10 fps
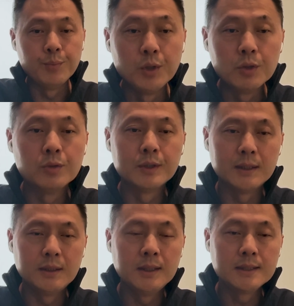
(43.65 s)
Build a
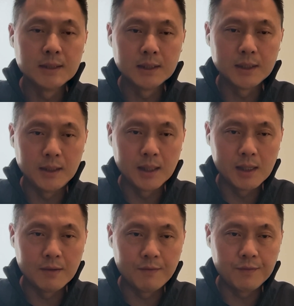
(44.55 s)
decent
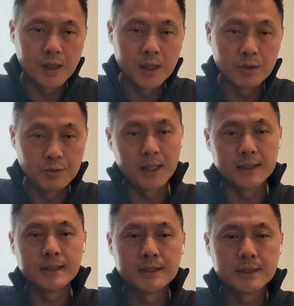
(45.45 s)
enough RAG
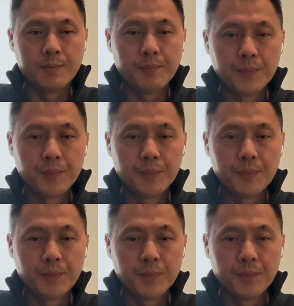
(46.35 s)
system.